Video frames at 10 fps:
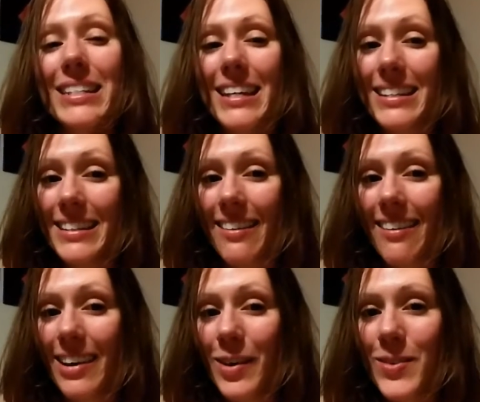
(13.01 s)
day did
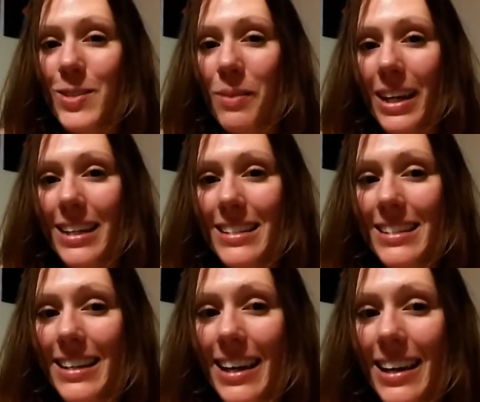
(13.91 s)
not go as planned
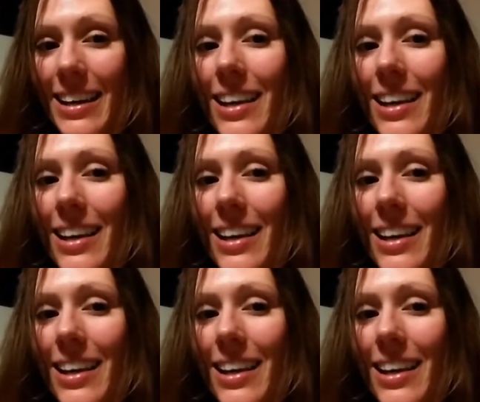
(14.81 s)
today.